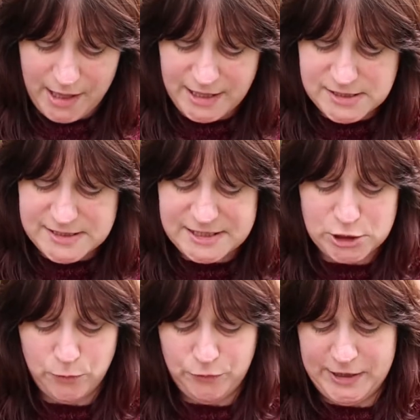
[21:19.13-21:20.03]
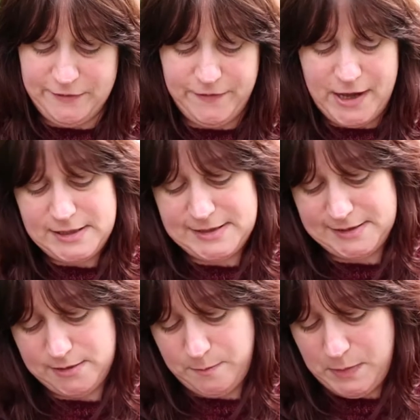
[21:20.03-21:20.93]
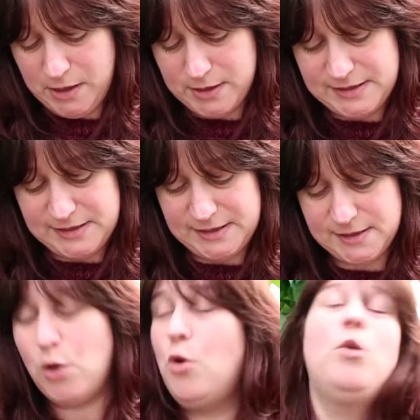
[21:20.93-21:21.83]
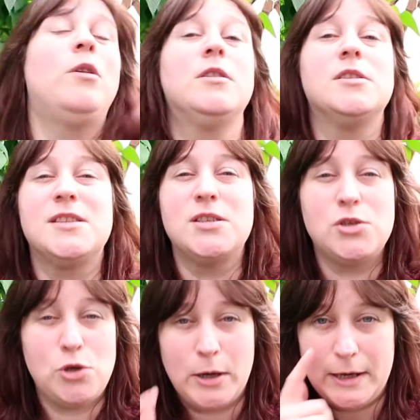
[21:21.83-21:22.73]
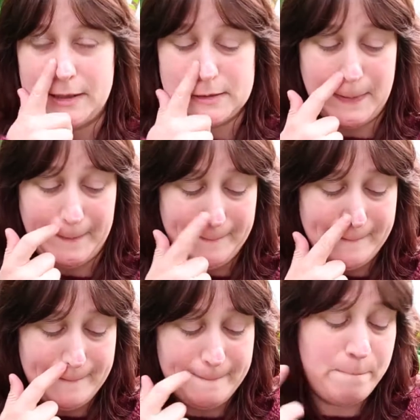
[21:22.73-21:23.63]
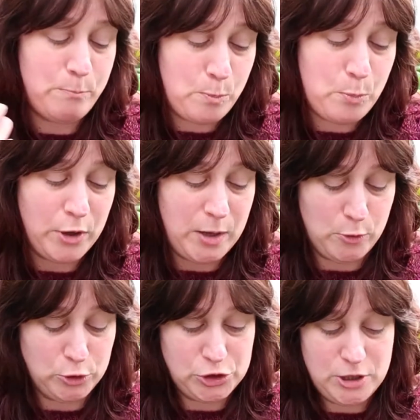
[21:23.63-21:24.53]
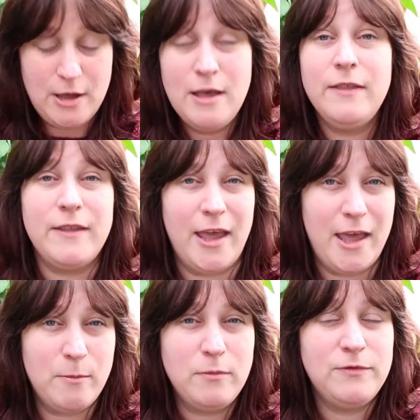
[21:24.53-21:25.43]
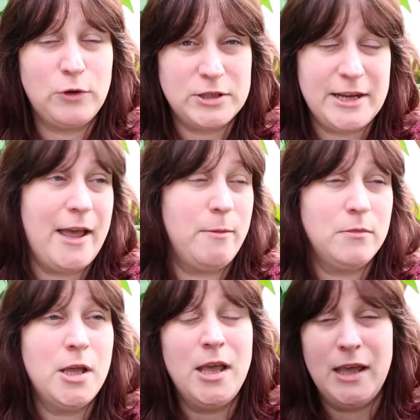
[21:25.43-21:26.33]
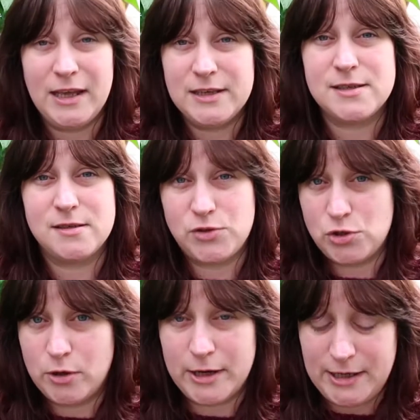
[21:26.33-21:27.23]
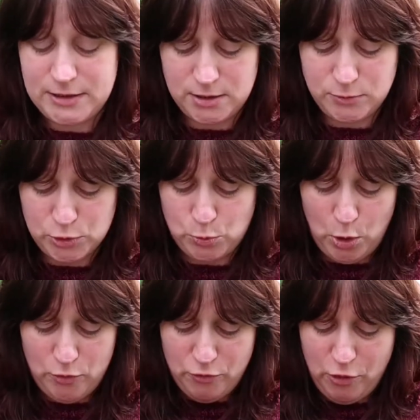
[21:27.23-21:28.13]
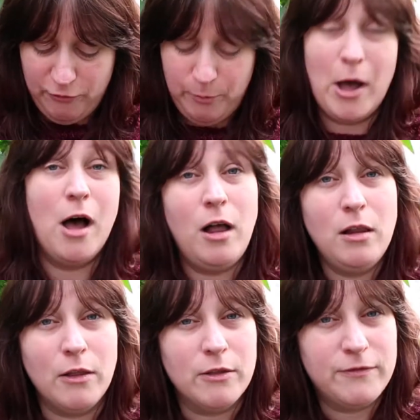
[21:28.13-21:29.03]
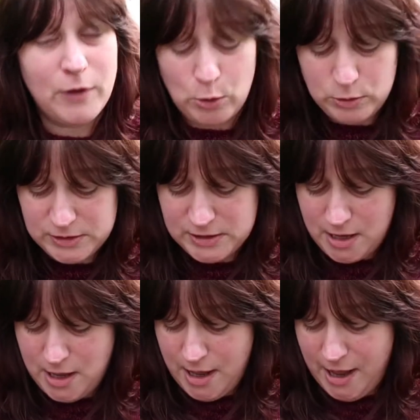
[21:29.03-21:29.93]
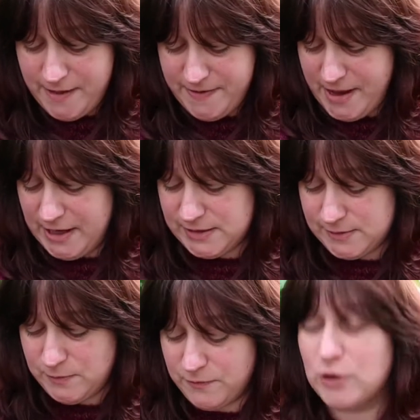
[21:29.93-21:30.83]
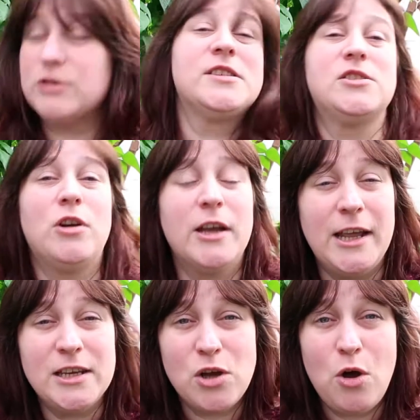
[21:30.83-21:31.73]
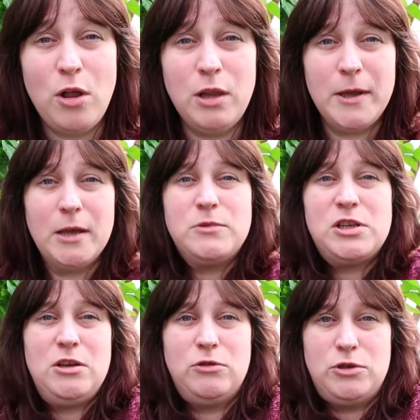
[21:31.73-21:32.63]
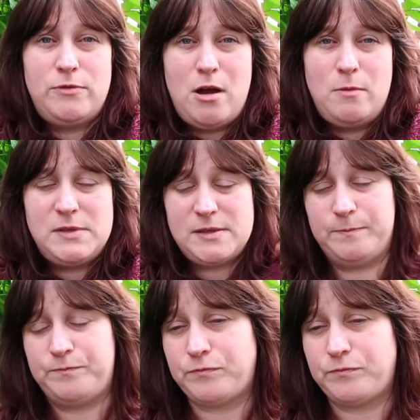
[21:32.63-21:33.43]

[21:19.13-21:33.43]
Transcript: It's knitting up really fast because it is all stockinette, pretty much. The hem, folded hem, is stockinette. There was 1 row of purl on the fold, and then we've got stockinette all the way up to the underarms.